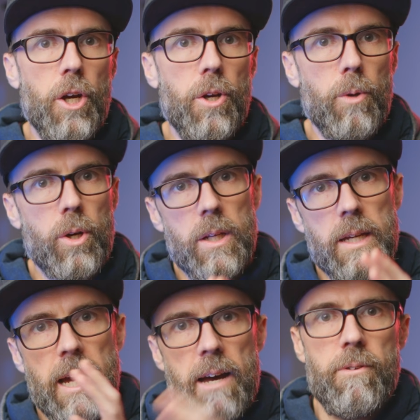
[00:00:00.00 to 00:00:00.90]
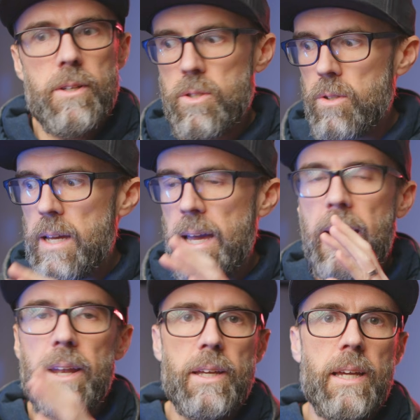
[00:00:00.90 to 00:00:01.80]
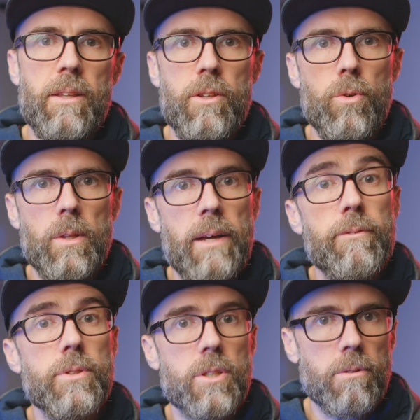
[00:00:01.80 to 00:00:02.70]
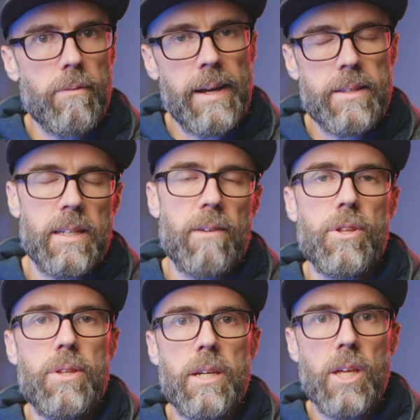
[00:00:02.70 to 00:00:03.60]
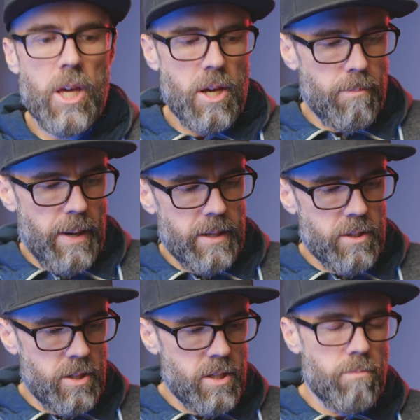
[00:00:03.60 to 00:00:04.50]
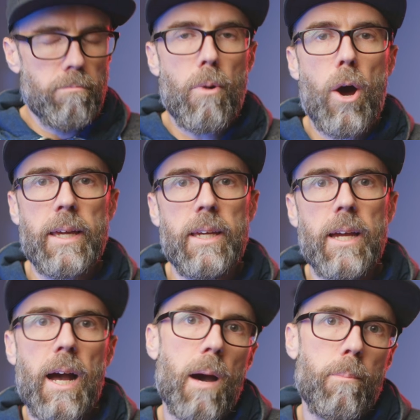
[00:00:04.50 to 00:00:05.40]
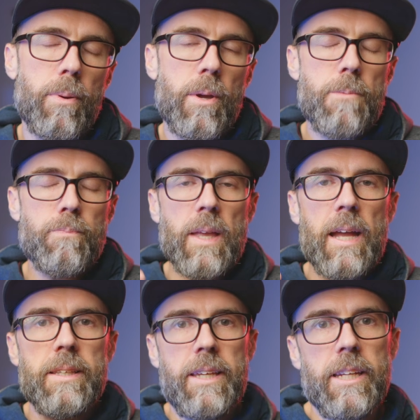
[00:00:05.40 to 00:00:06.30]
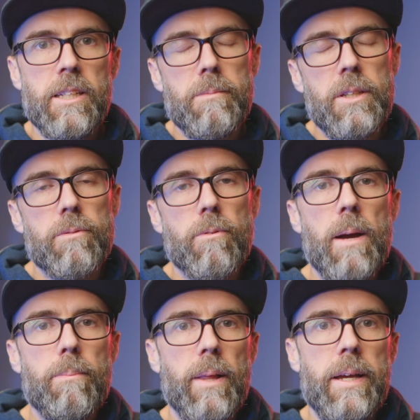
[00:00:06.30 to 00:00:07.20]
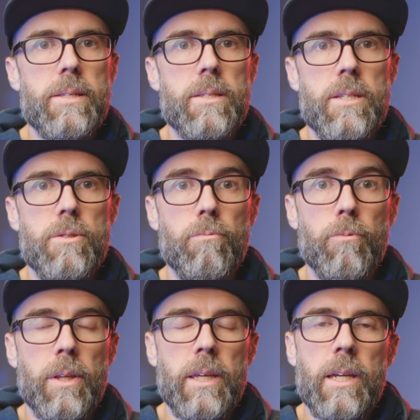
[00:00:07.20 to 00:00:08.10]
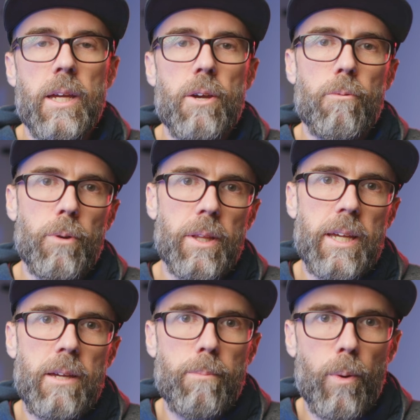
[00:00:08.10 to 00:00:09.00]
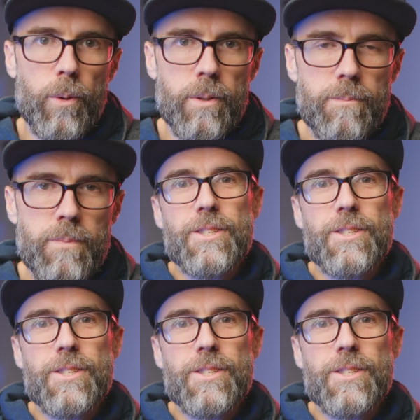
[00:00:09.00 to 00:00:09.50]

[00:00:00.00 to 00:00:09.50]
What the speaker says: I'm not going to cover sort of how to get your levels correct and everything, but just miking up and getting them in the right place is really, really important.